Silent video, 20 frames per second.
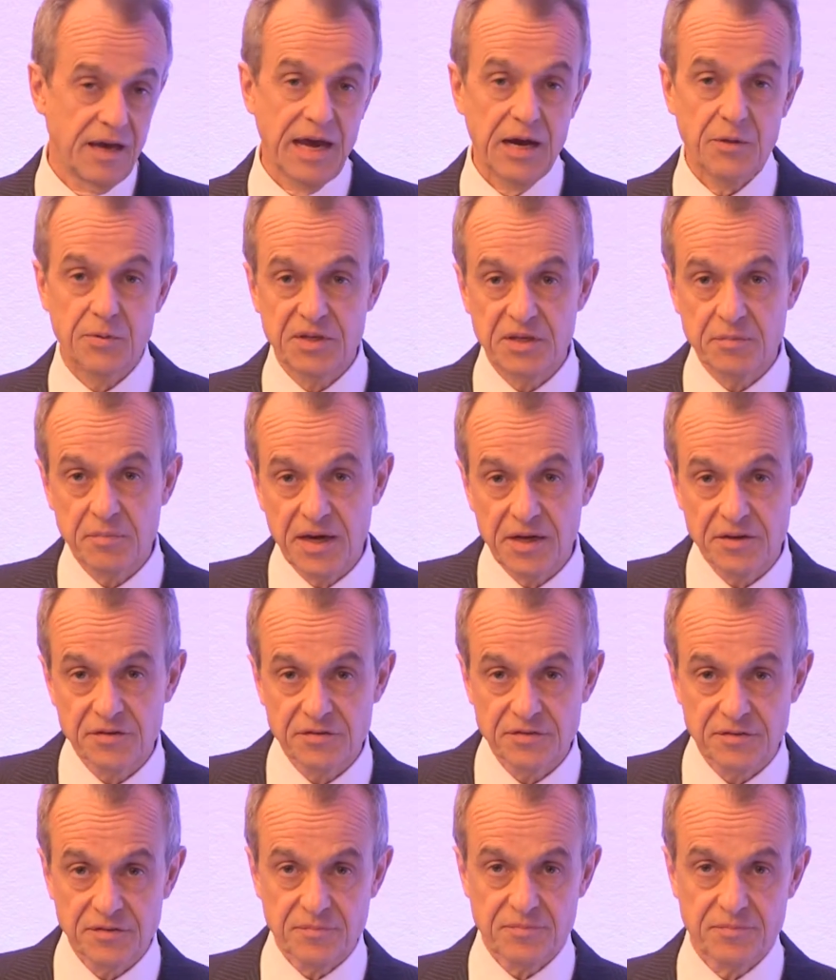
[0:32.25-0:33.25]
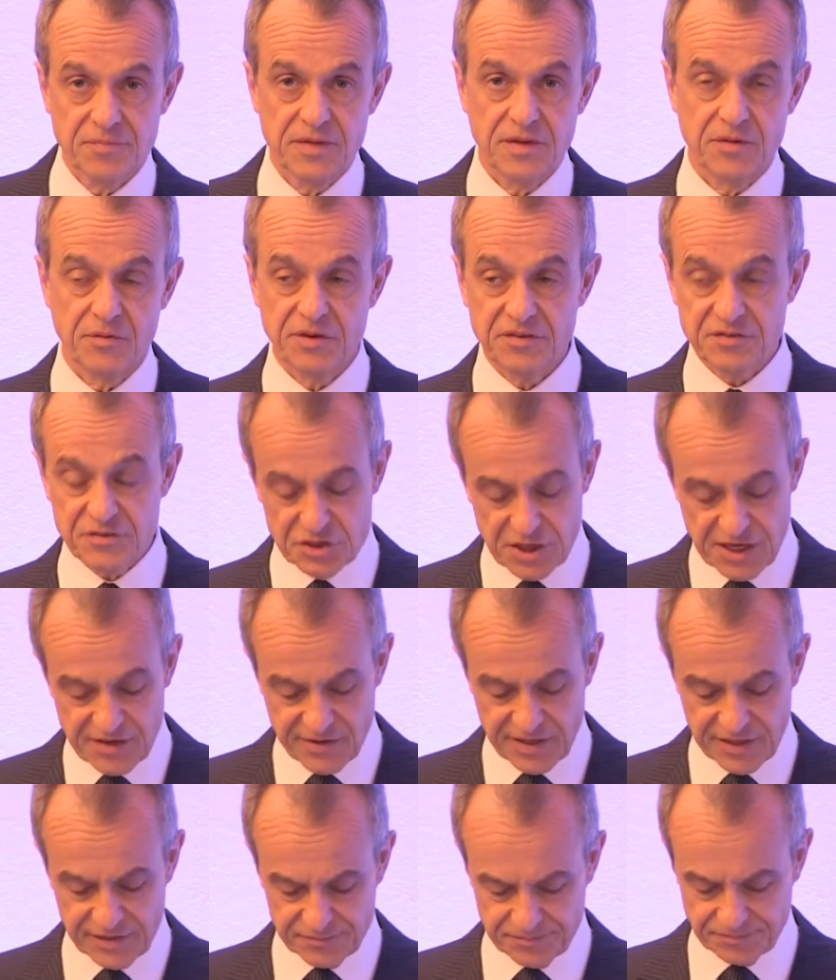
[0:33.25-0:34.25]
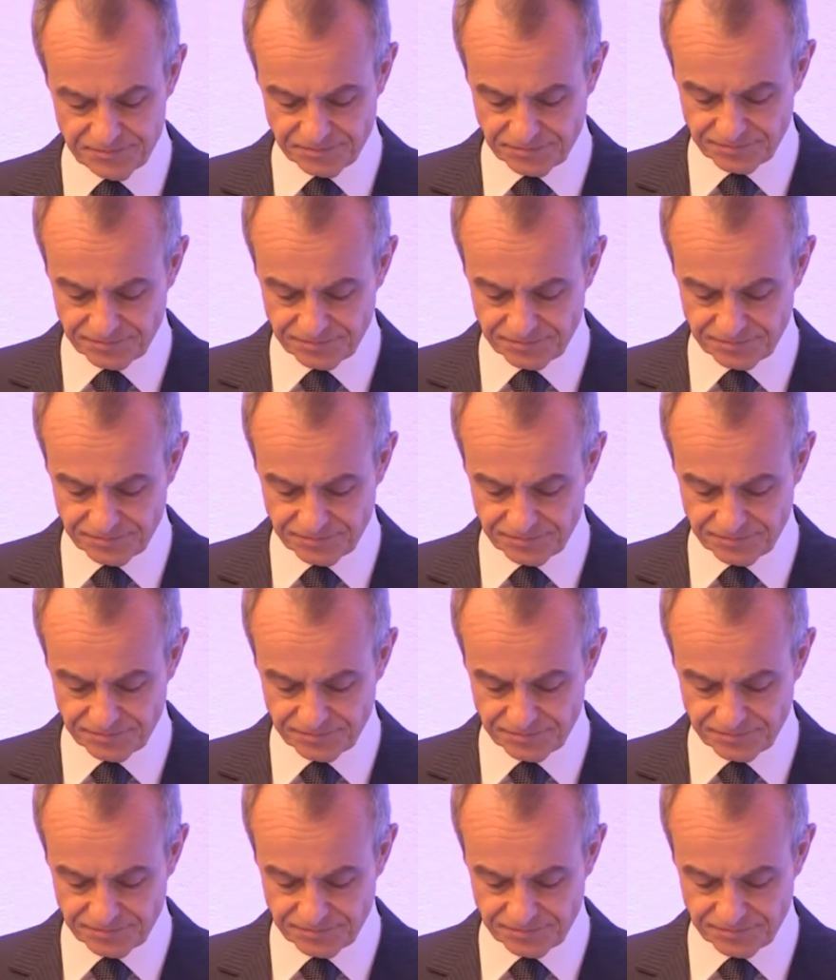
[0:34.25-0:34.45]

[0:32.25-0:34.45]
equity-based, risk-sharing.